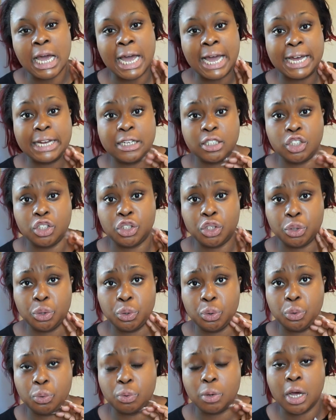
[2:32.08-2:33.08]
and
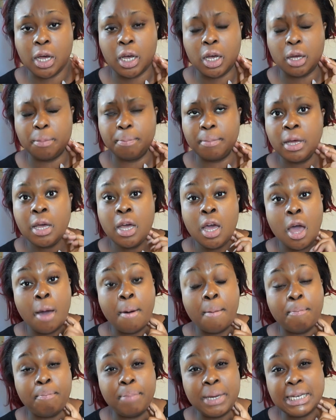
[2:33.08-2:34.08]
do a
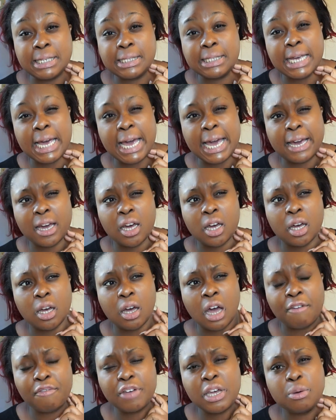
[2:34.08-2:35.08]
BTEC,
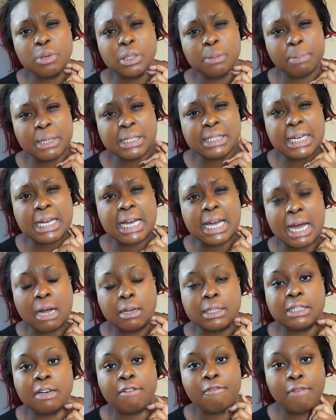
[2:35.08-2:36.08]
I think it was BTEC
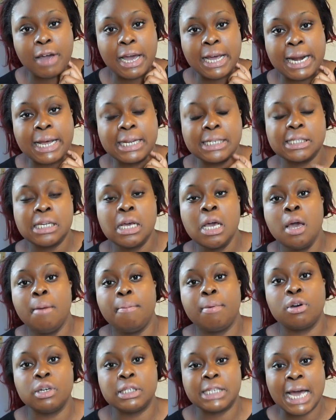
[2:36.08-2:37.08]
Accounting and Finance,
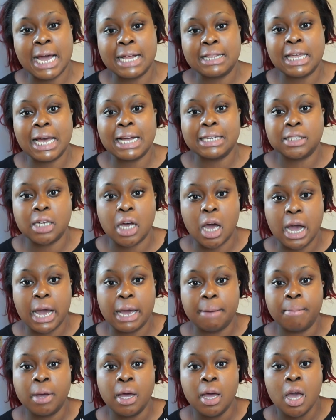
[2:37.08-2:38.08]
because at that
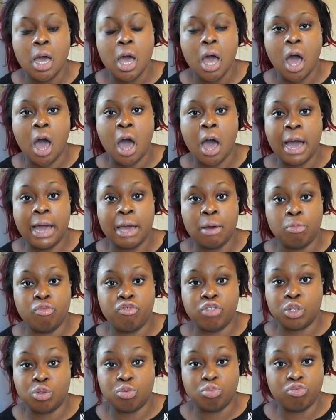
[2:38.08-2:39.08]
time I
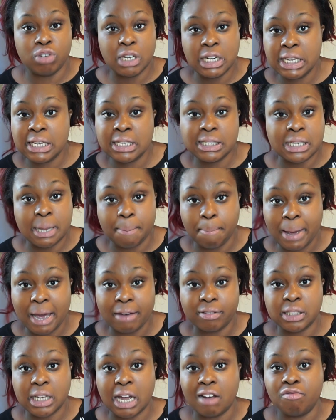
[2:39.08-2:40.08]
was really into
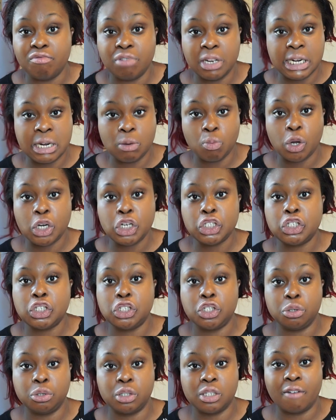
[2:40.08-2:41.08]
maths. I really wanted
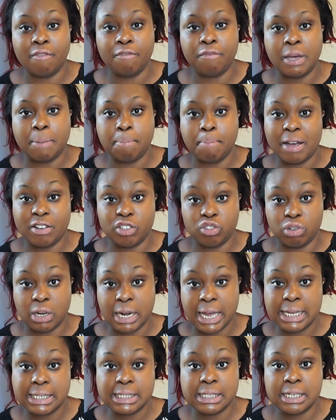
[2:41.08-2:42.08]
to do something maths
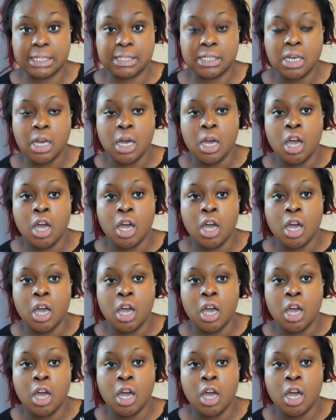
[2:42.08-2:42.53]
related,